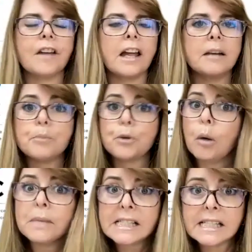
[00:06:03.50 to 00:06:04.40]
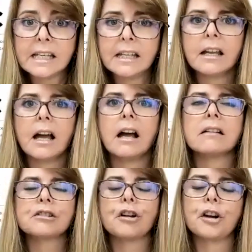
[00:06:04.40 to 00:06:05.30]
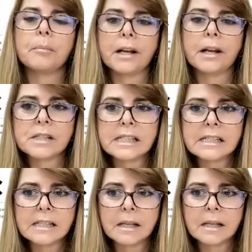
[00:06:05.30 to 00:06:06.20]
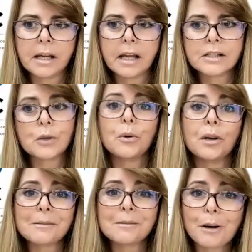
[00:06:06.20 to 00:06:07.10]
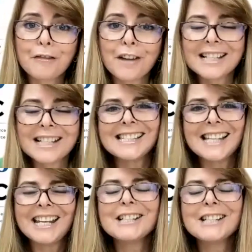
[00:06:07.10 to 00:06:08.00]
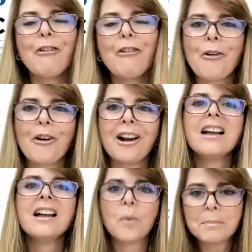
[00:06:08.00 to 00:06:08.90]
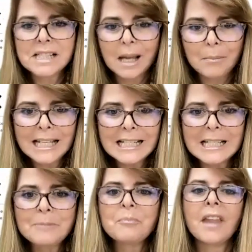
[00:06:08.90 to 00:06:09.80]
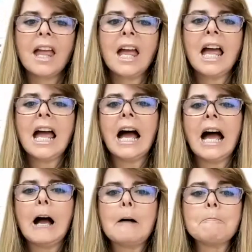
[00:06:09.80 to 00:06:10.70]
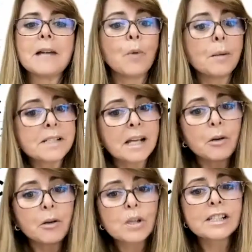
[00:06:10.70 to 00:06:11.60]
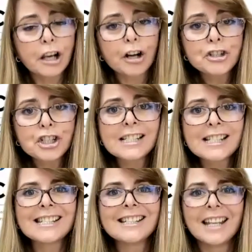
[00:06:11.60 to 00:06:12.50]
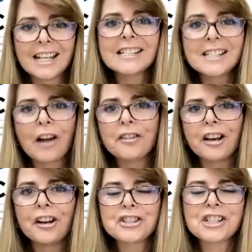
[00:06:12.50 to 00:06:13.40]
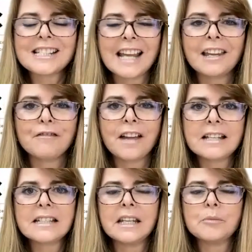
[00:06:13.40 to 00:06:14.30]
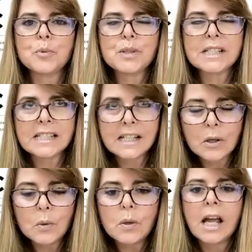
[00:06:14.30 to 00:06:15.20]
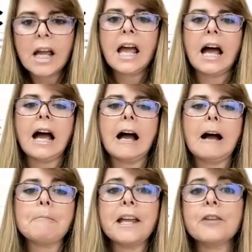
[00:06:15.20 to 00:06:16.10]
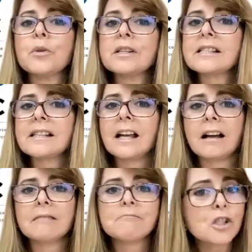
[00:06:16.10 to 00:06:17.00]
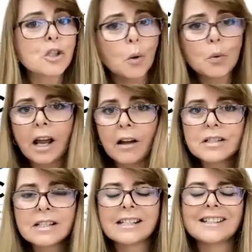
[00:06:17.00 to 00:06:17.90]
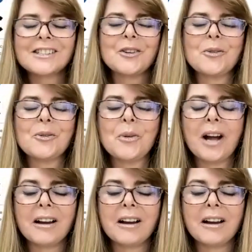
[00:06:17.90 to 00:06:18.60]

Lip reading: and promising startup ecosystem. And so it's a perfect setting for Web Summit. Web Summit was the largest, it is now the largest tech event in Brazil. It was sold out. So